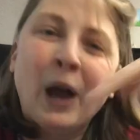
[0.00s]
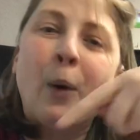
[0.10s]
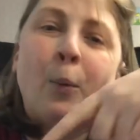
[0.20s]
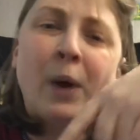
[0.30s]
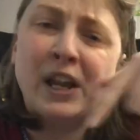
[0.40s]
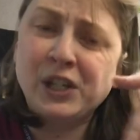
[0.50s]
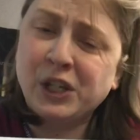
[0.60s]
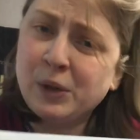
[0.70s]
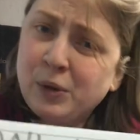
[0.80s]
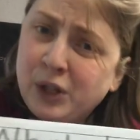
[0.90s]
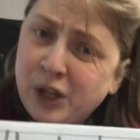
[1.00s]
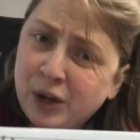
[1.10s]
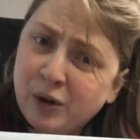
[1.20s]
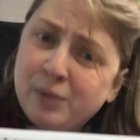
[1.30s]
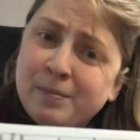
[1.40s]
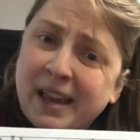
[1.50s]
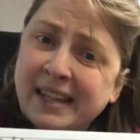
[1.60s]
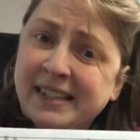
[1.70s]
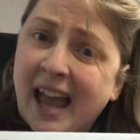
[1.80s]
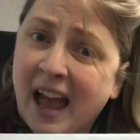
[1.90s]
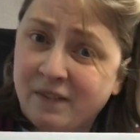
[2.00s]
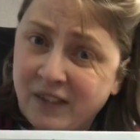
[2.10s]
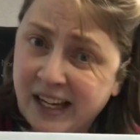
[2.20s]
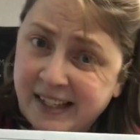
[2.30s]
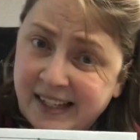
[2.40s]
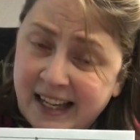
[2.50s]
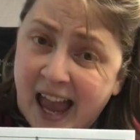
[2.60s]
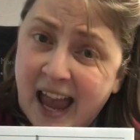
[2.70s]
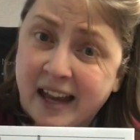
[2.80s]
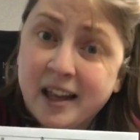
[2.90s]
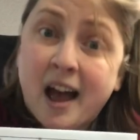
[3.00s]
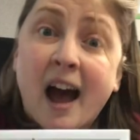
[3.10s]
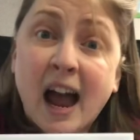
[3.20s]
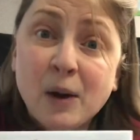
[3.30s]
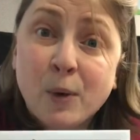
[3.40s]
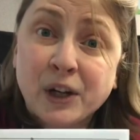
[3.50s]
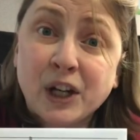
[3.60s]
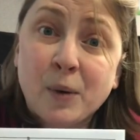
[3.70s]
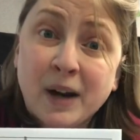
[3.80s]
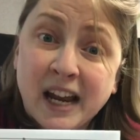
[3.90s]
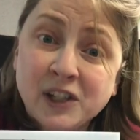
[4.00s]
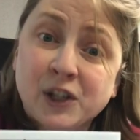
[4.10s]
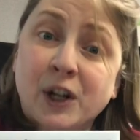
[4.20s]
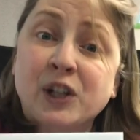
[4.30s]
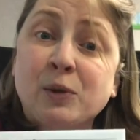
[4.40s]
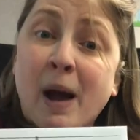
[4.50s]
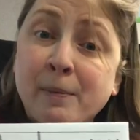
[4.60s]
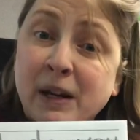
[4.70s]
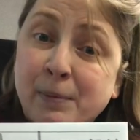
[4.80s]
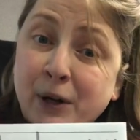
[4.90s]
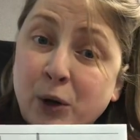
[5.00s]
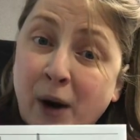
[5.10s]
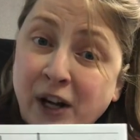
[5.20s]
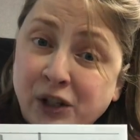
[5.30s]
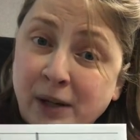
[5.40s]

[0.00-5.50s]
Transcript: What do you miss at VCA? I want to know an answer, so I'm going to put a question